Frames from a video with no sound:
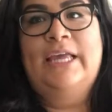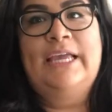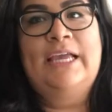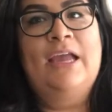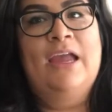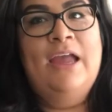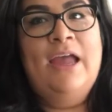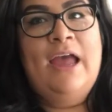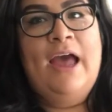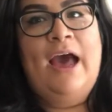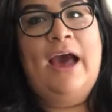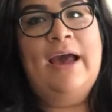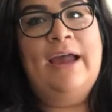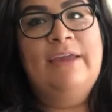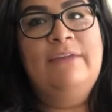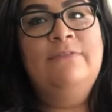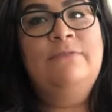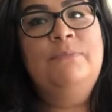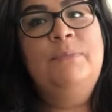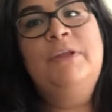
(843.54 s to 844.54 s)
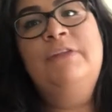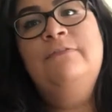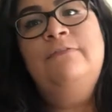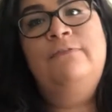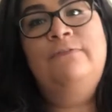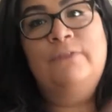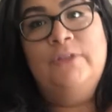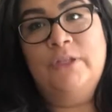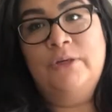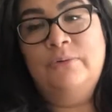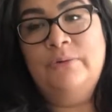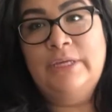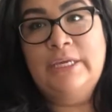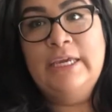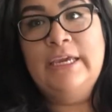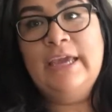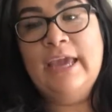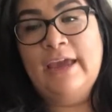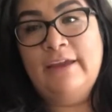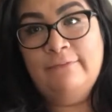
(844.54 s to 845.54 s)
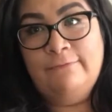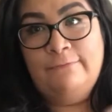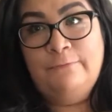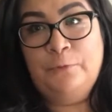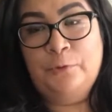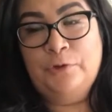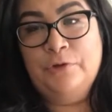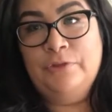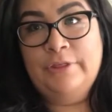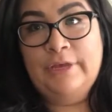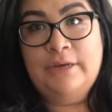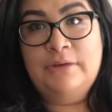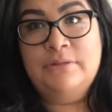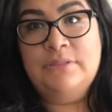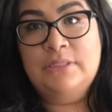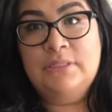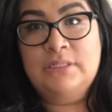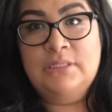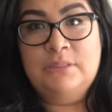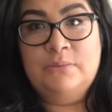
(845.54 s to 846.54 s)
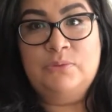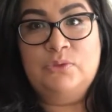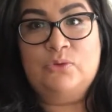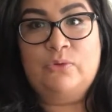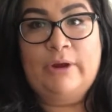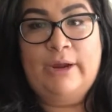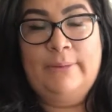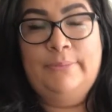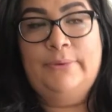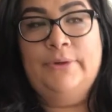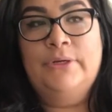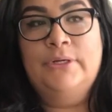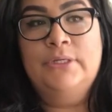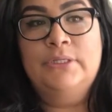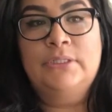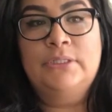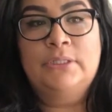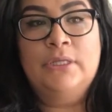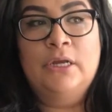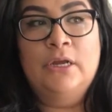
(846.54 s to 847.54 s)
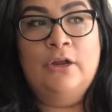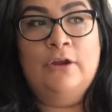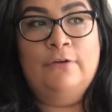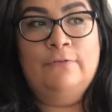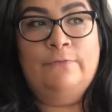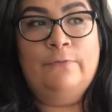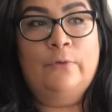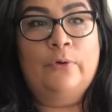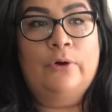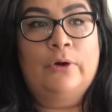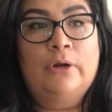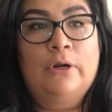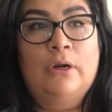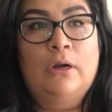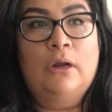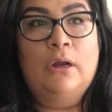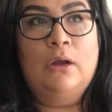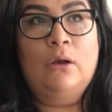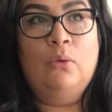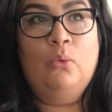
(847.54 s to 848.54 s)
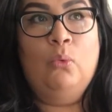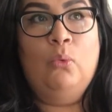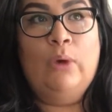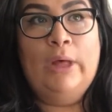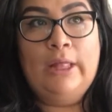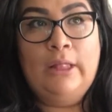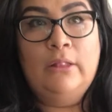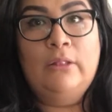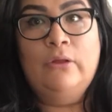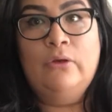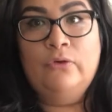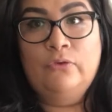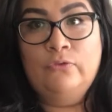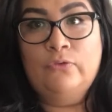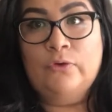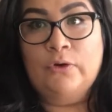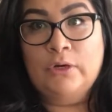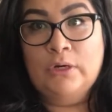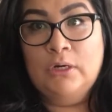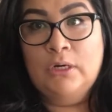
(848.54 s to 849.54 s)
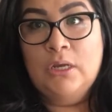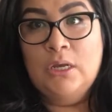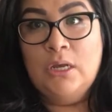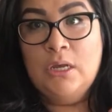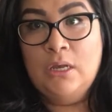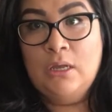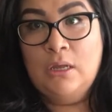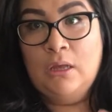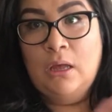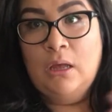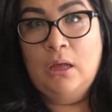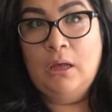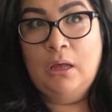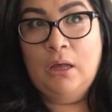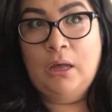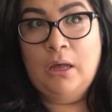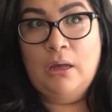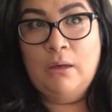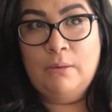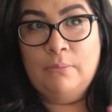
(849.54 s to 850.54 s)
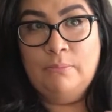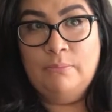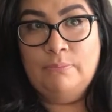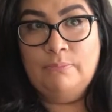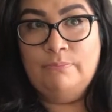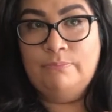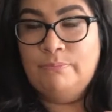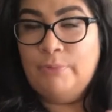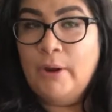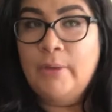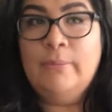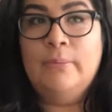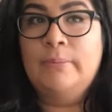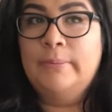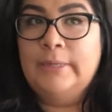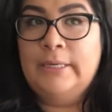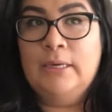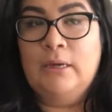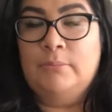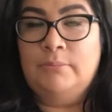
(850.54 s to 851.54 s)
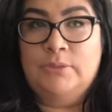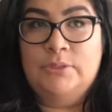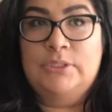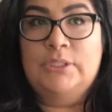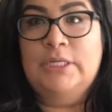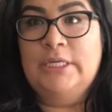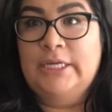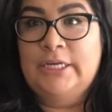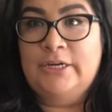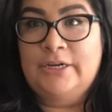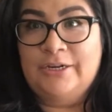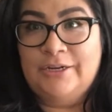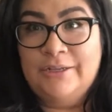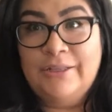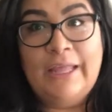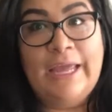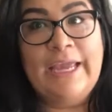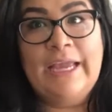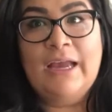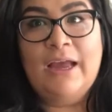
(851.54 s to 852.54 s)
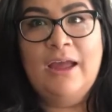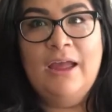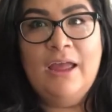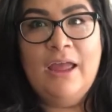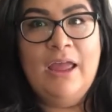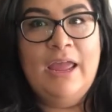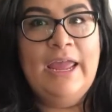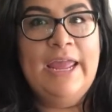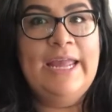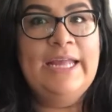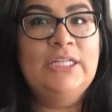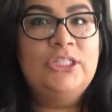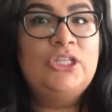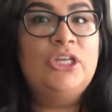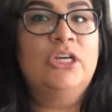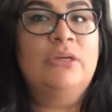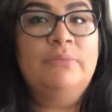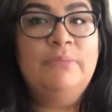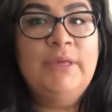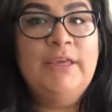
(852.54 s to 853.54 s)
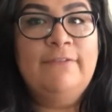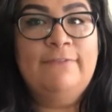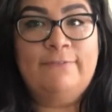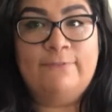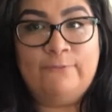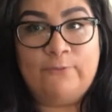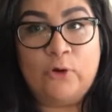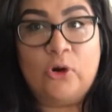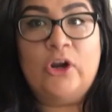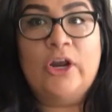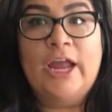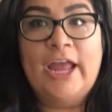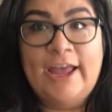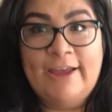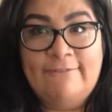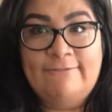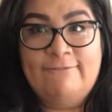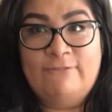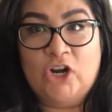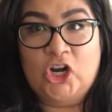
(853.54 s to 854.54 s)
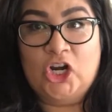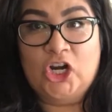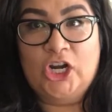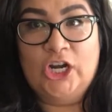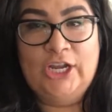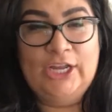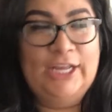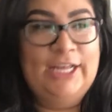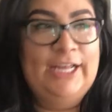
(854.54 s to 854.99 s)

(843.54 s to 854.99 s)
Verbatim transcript: like I've been floating at 4,000 subscribers for well over probably almost a year. Like it took me forever